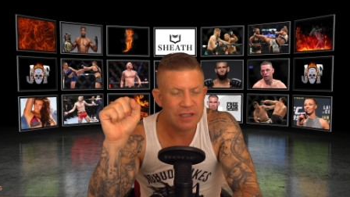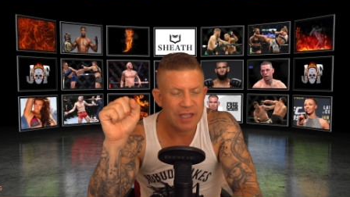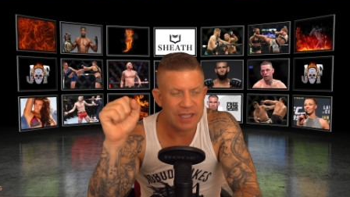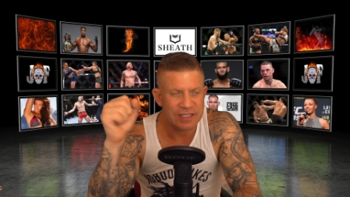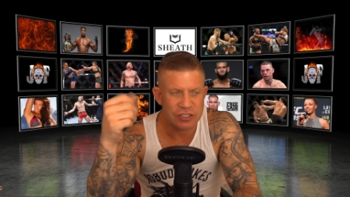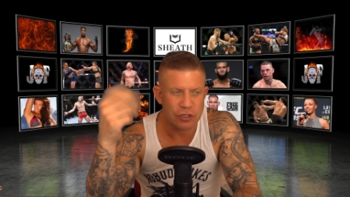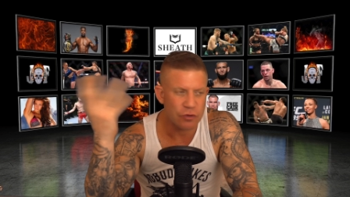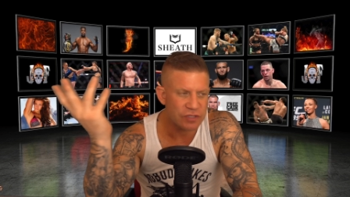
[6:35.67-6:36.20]

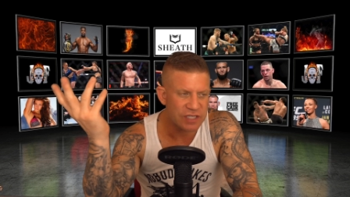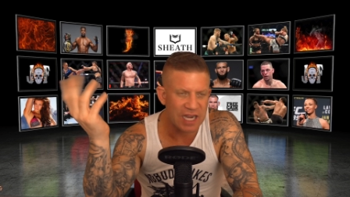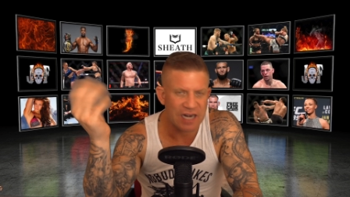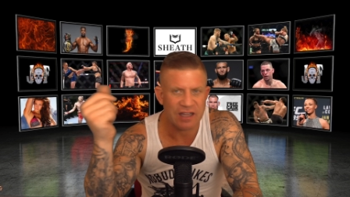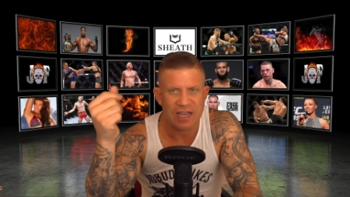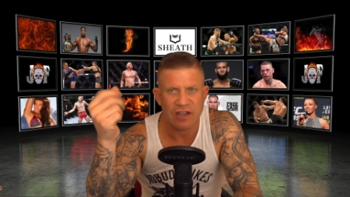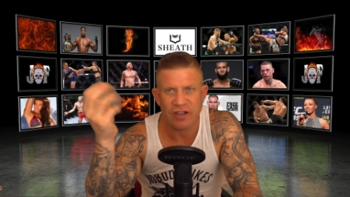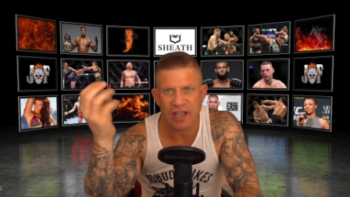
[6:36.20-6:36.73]
And so it was kind
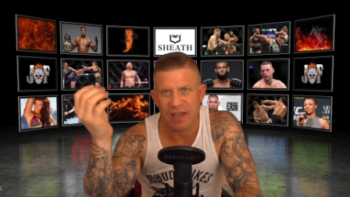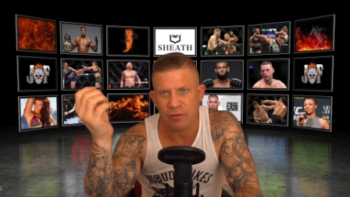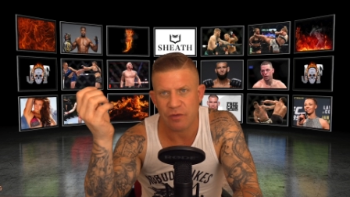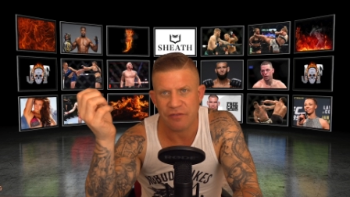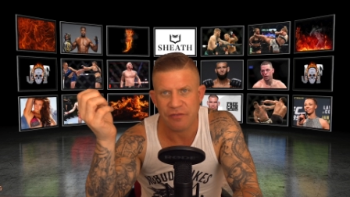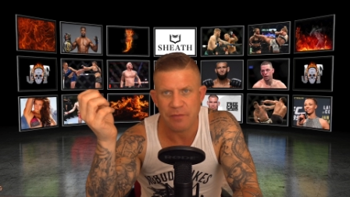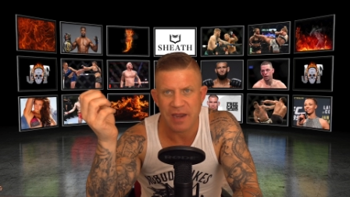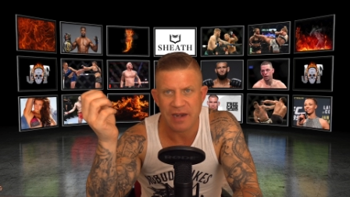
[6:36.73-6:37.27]
of like, okay,
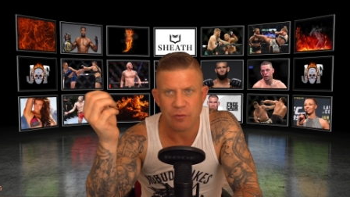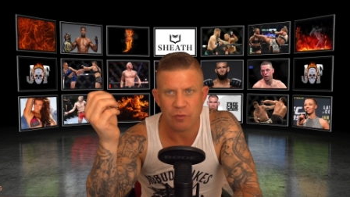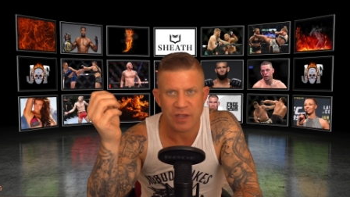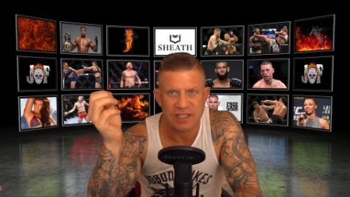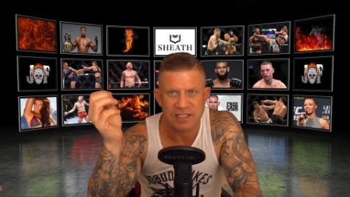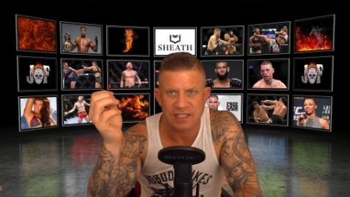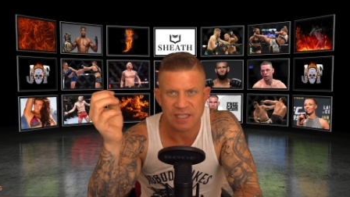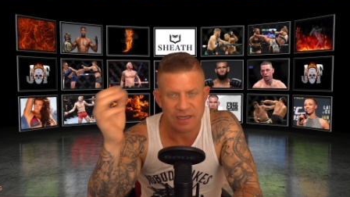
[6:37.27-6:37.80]
well, if Amanda
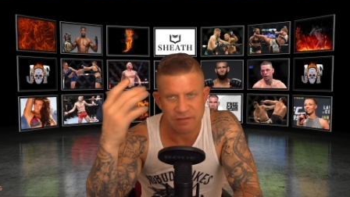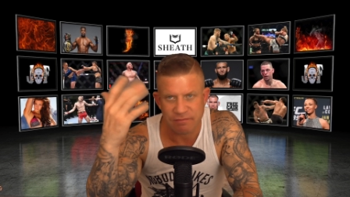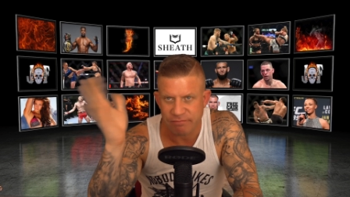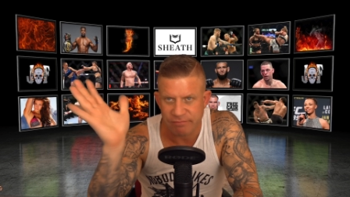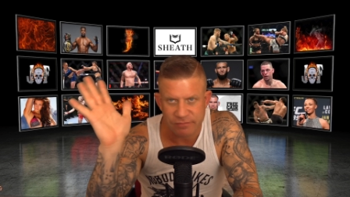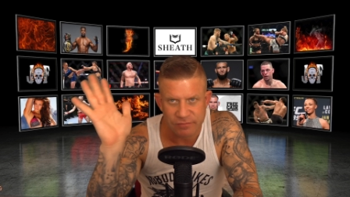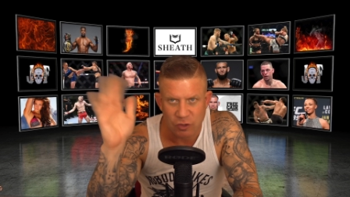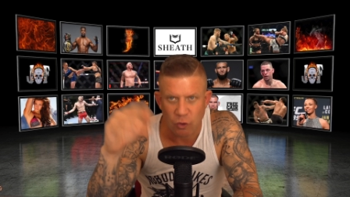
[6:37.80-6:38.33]
wins, then
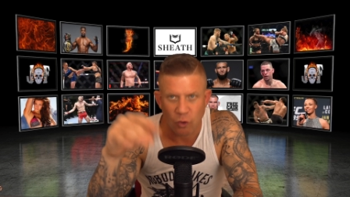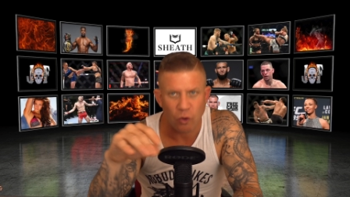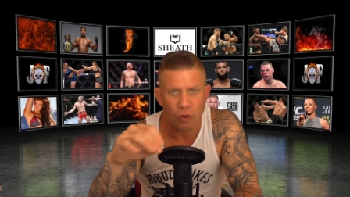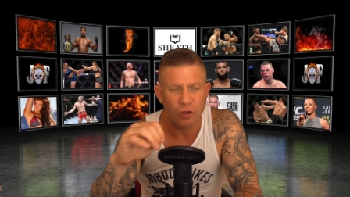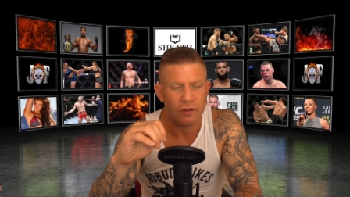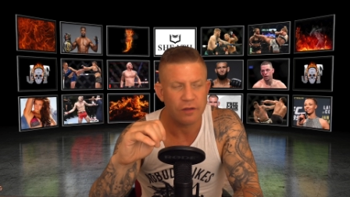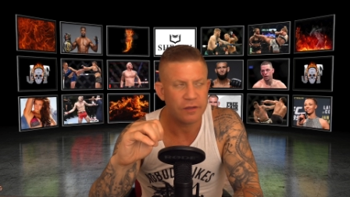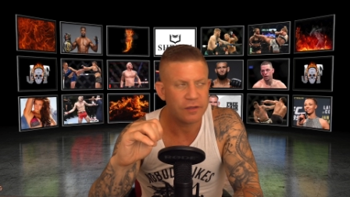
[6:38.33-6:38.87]

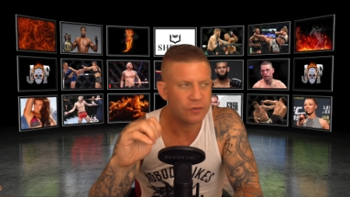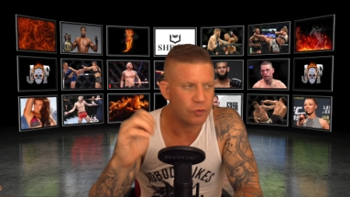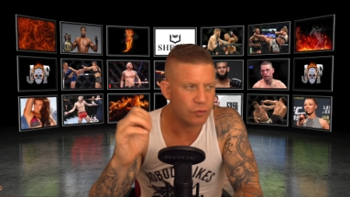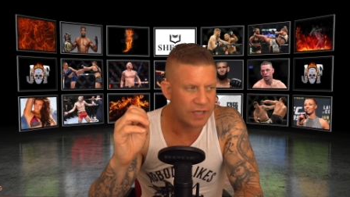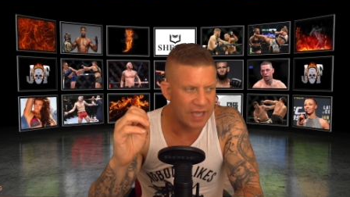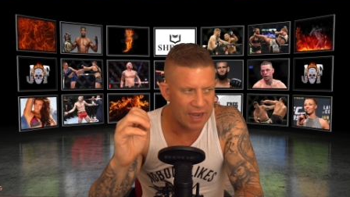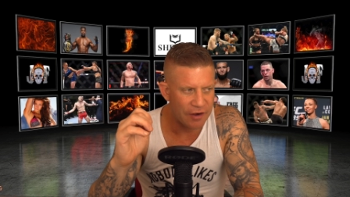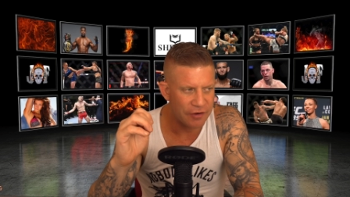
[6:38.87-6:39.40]
cool. Who
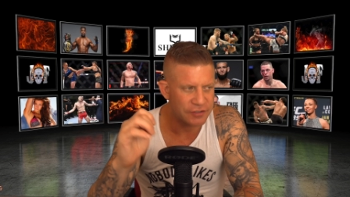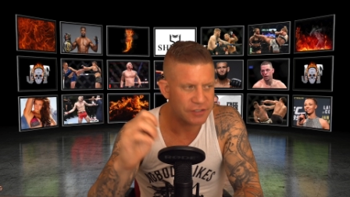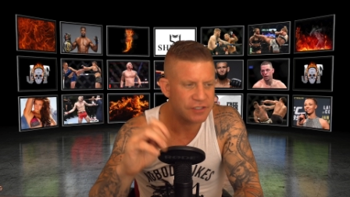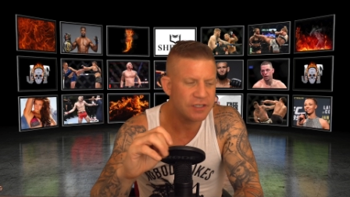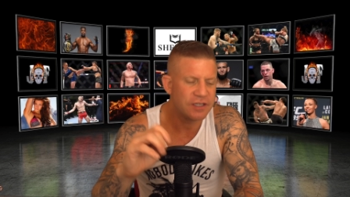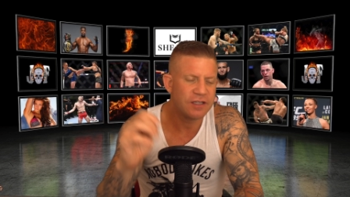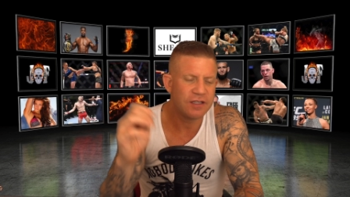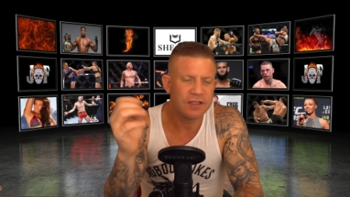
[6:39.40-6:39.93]
cares?
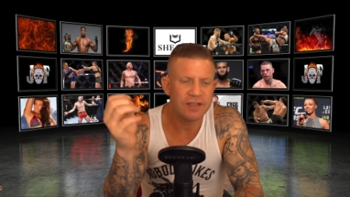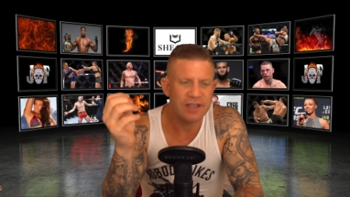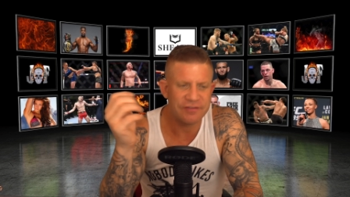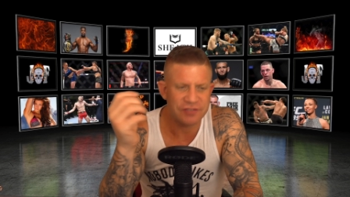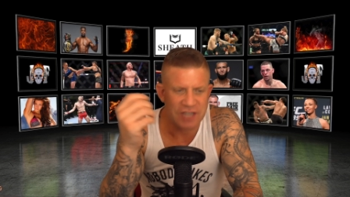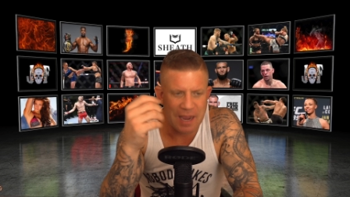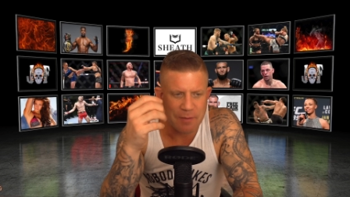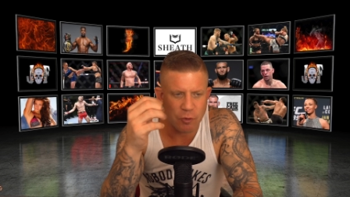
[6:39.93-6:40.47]
If
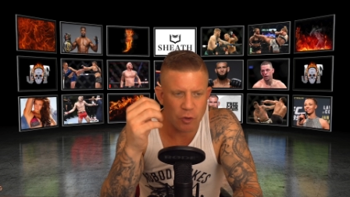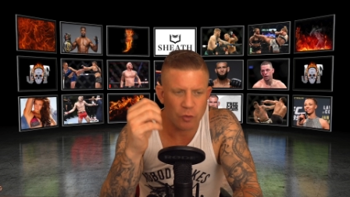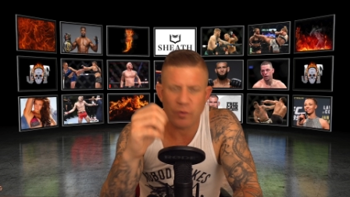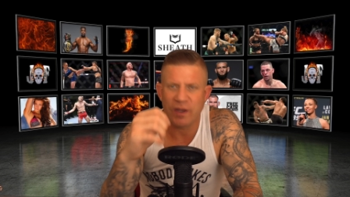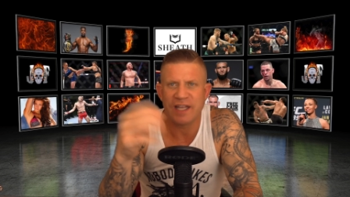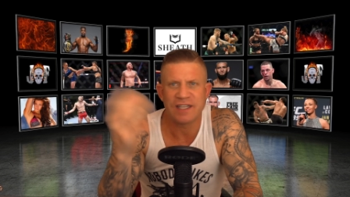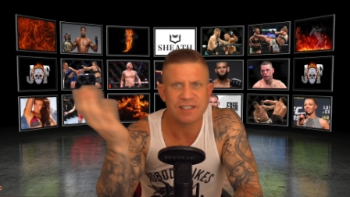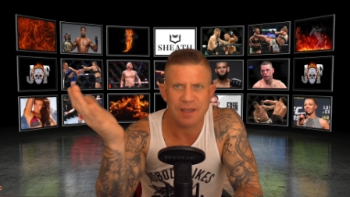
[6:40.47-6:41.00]
Cyborg
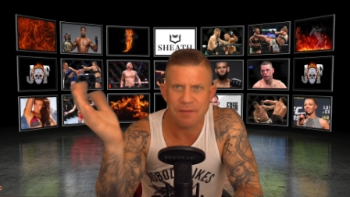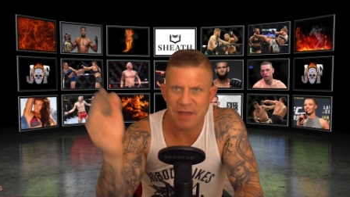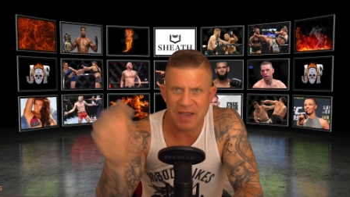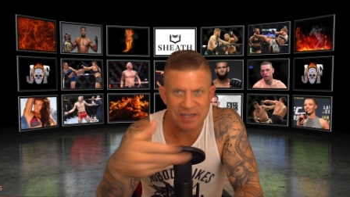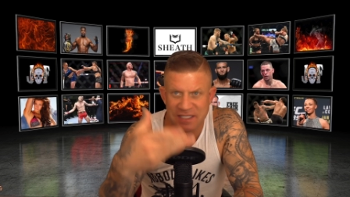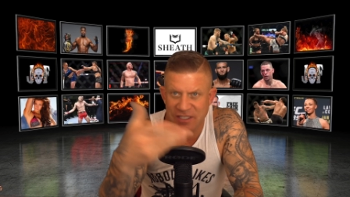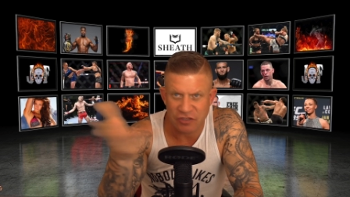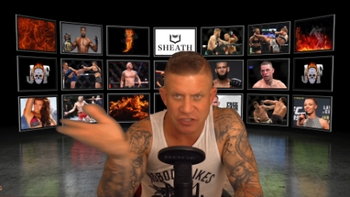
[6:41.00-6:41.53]
wins,
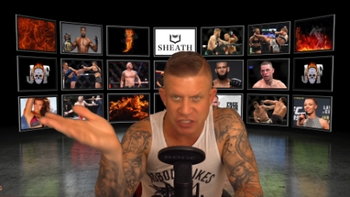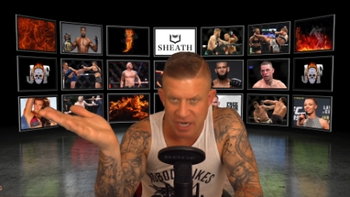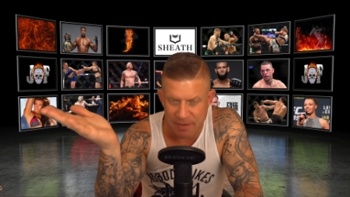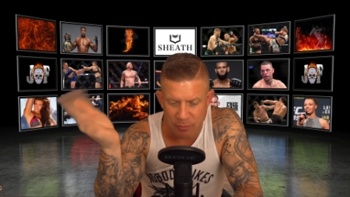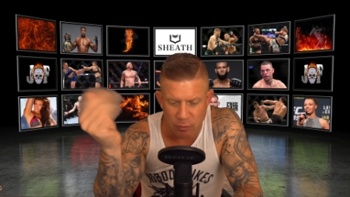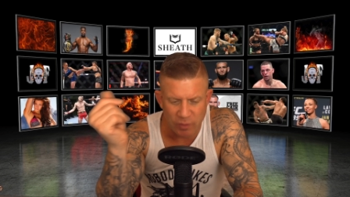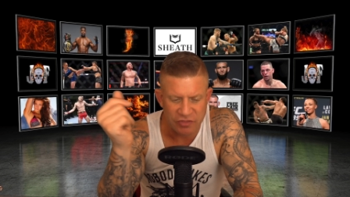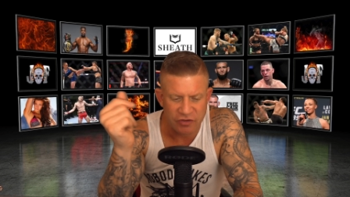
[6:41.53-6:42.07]
Amanda's still a champ
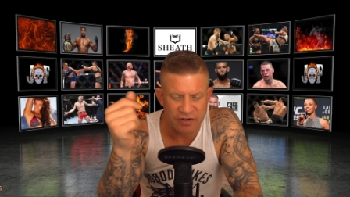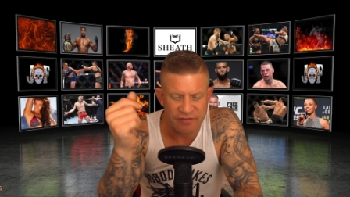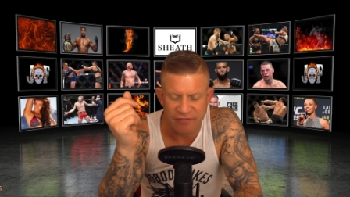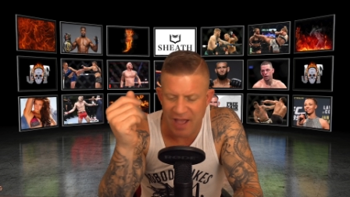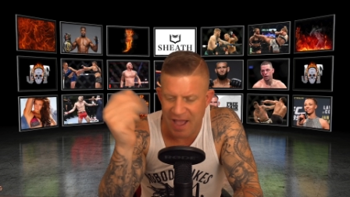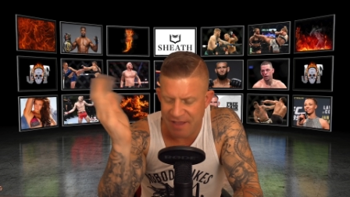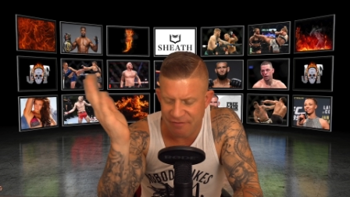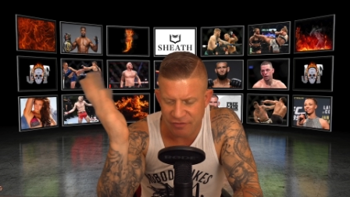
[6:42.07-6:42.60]
at
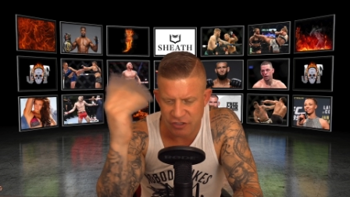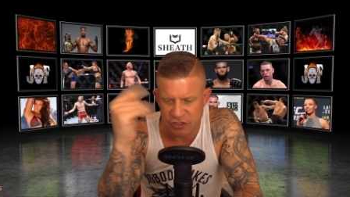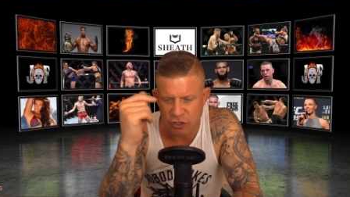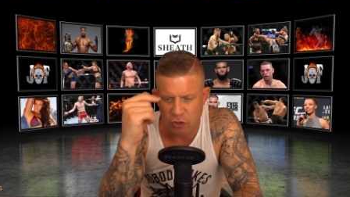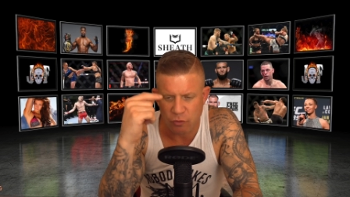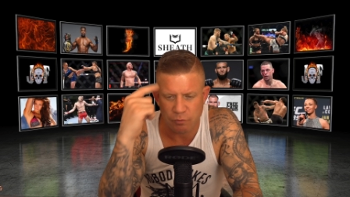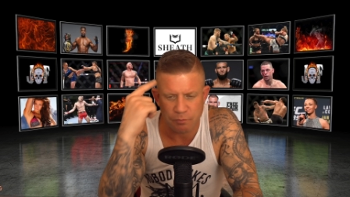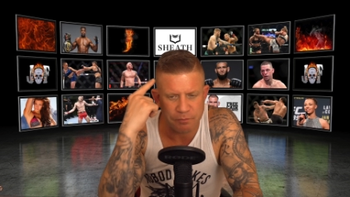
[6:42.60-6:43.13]
135. There's
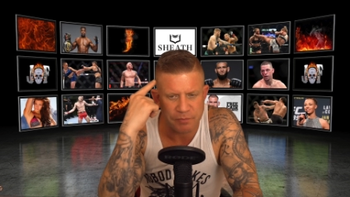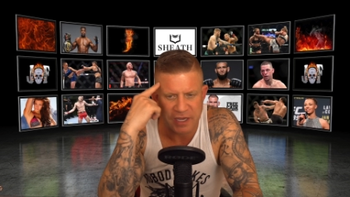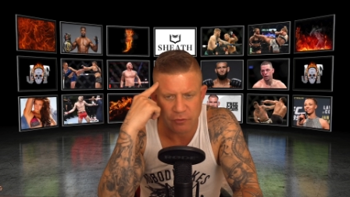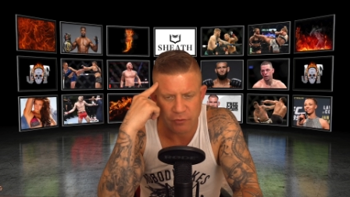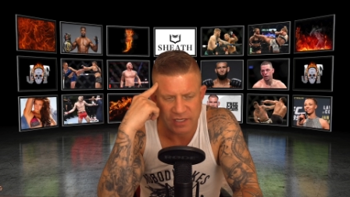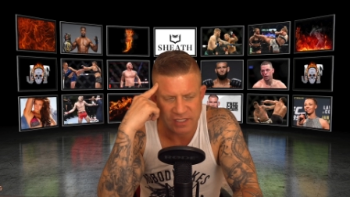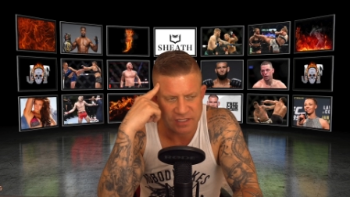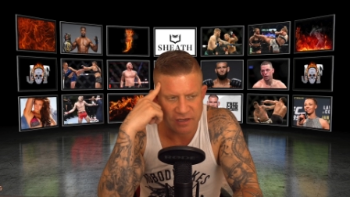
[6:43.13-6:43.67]
no big
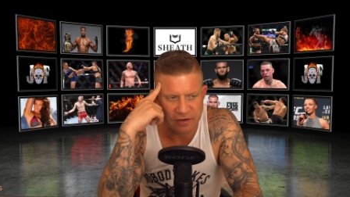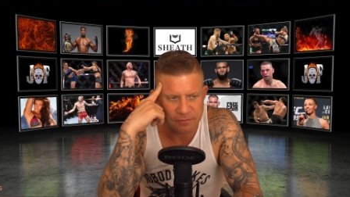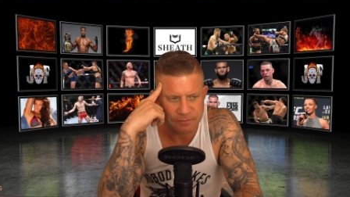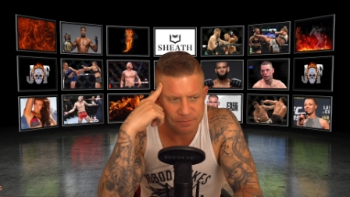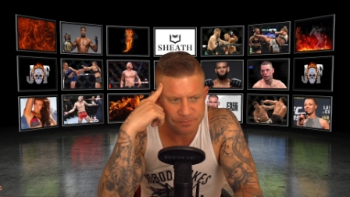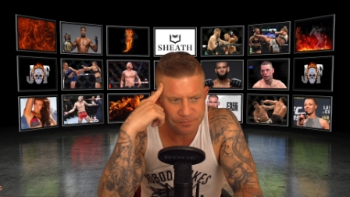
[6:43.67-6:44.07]
risk there.